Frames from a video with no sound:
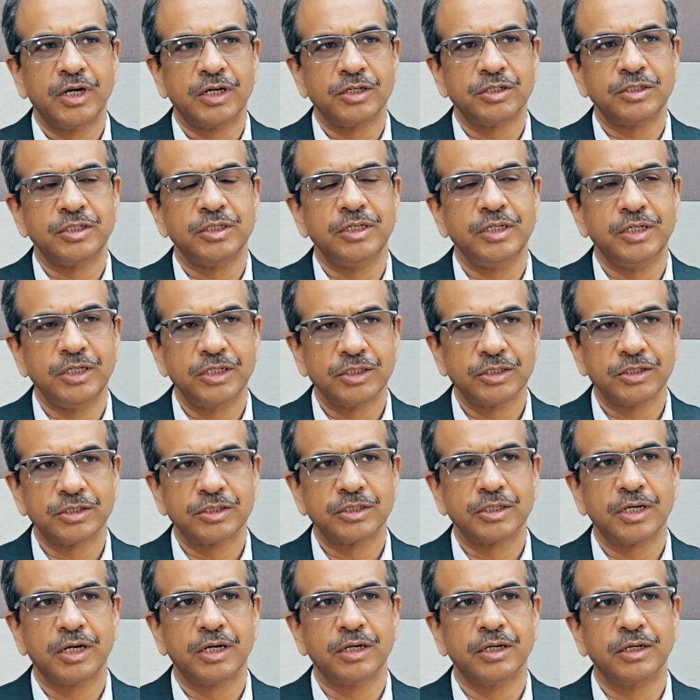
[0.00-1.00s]
are
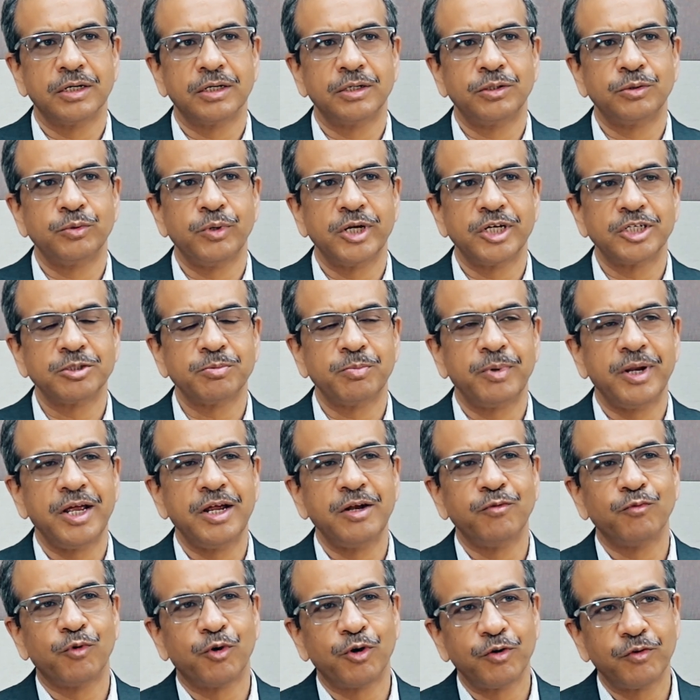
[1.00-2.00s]
serious, to
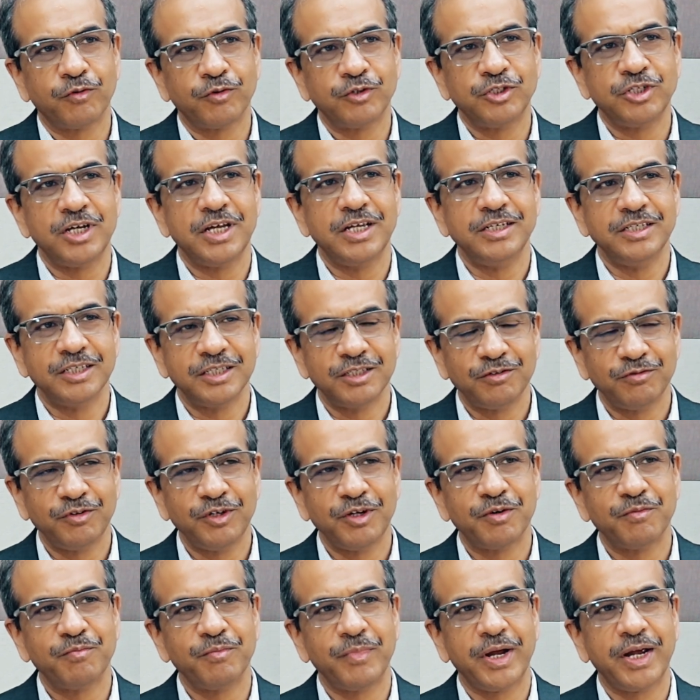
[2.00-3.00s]
explain what changes
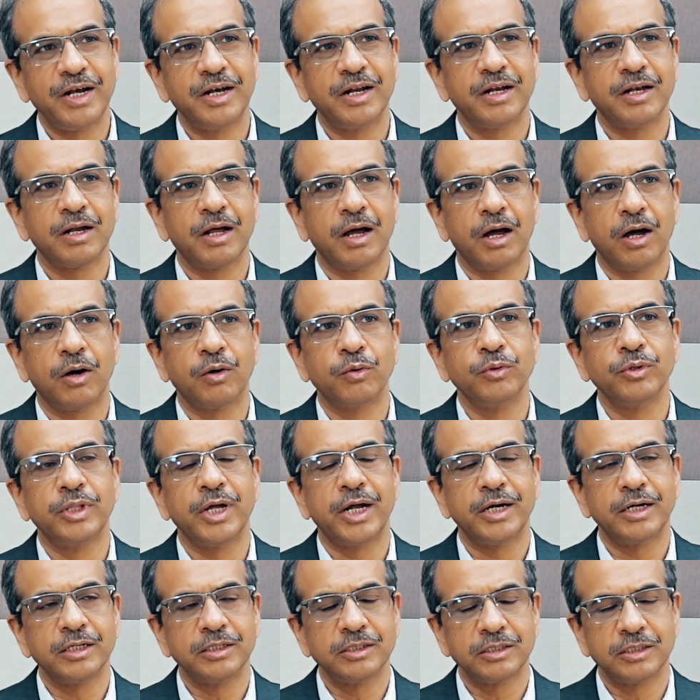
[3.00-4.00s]
we have made and how
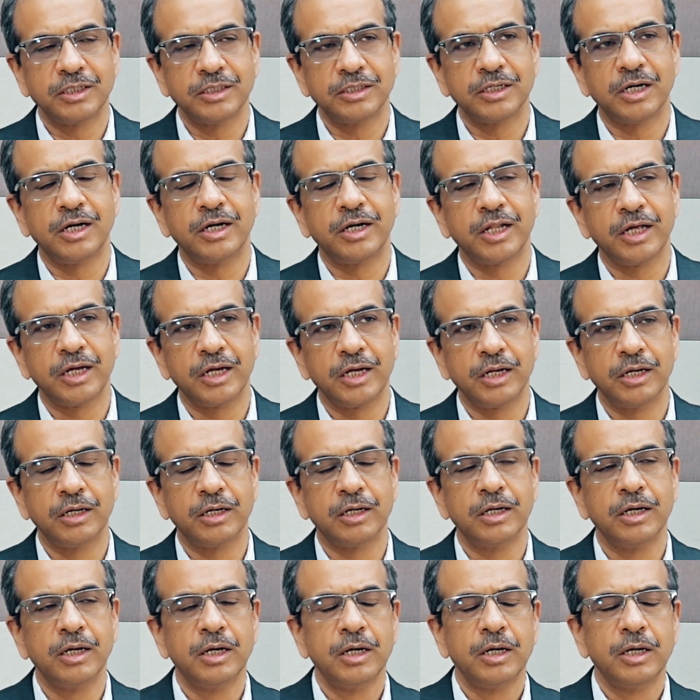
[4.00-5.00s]
that is resulting
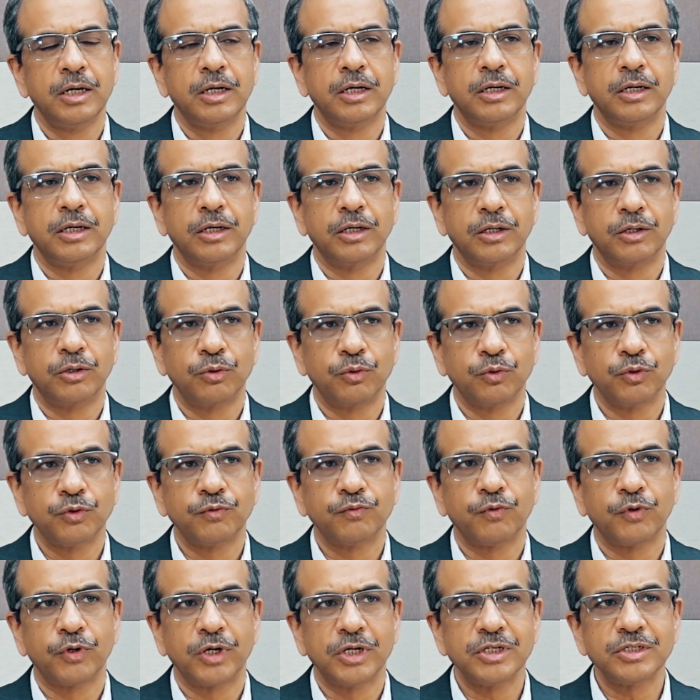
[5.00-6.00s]
in
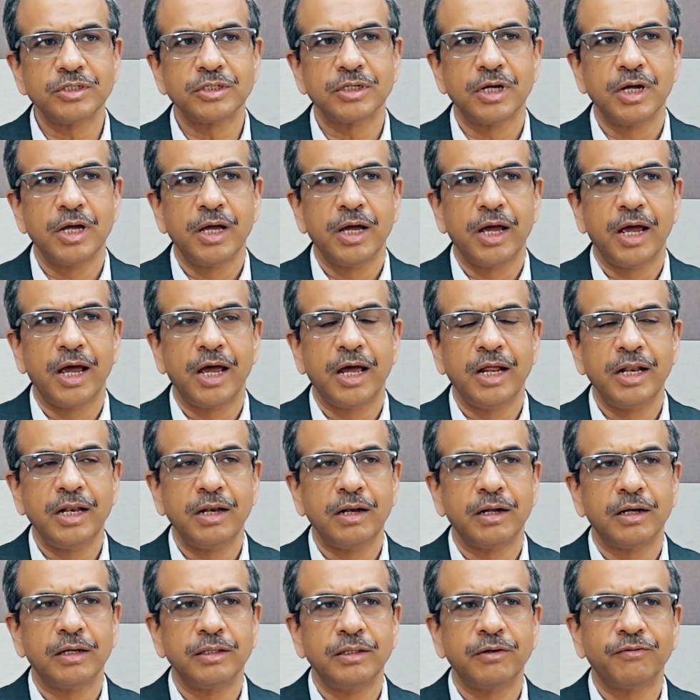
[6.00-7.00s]
growth for us.
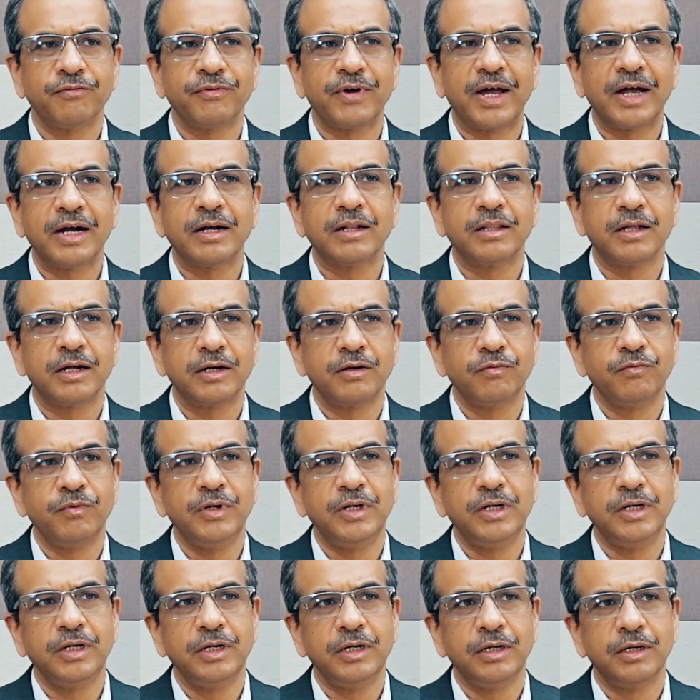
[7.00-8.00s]
And the fact that
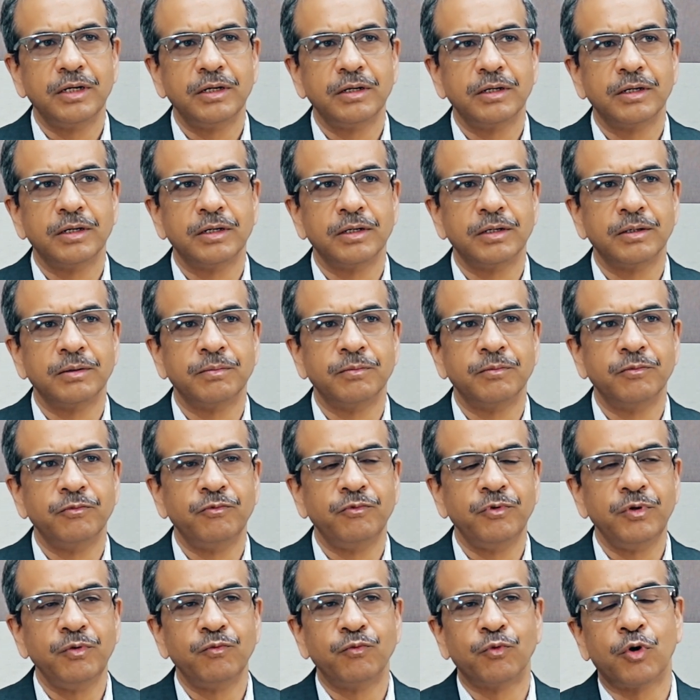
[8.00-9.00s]
we
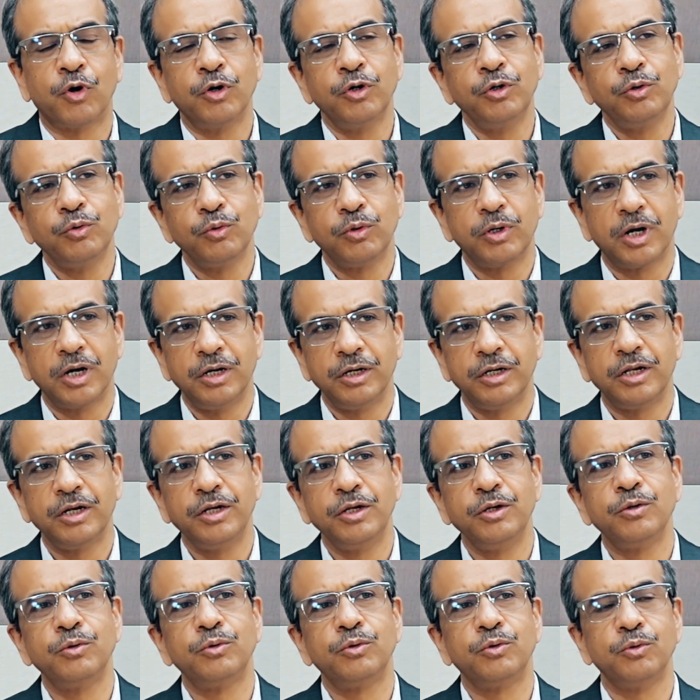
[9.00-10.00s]
want to
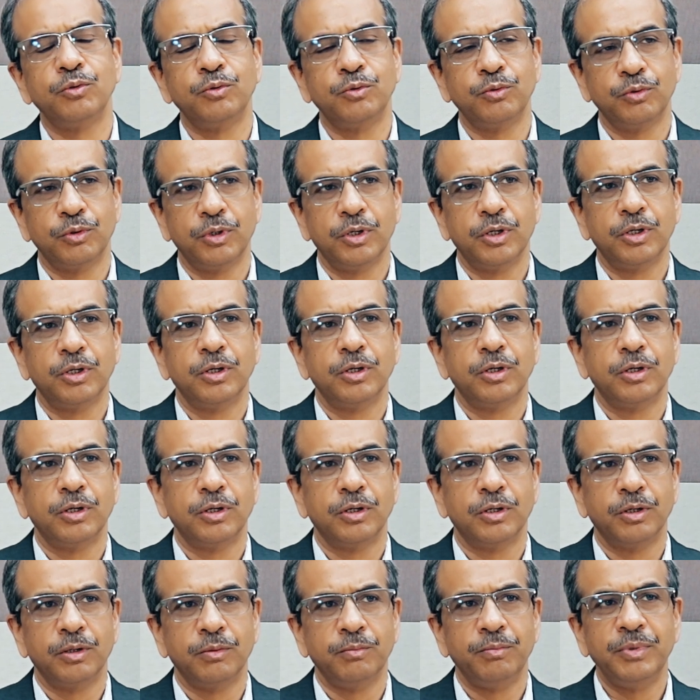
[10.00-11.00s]
continue
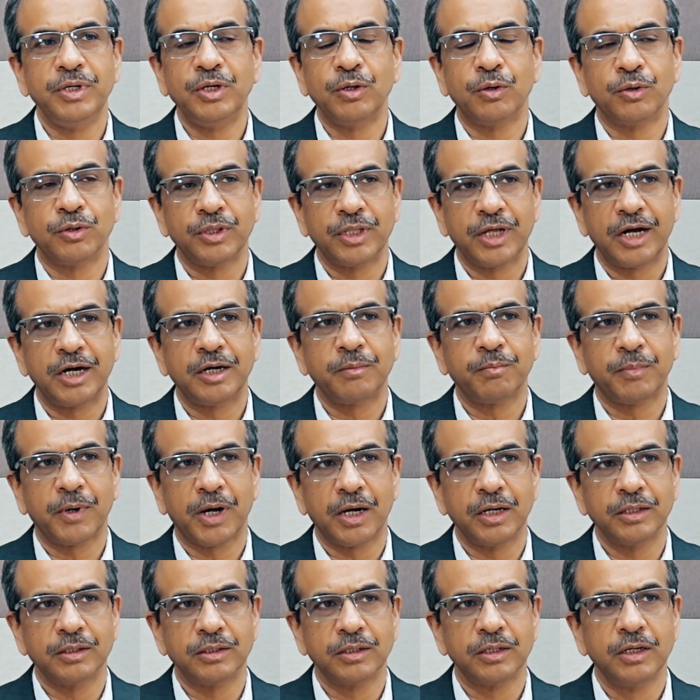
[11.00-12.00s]
to be on that path,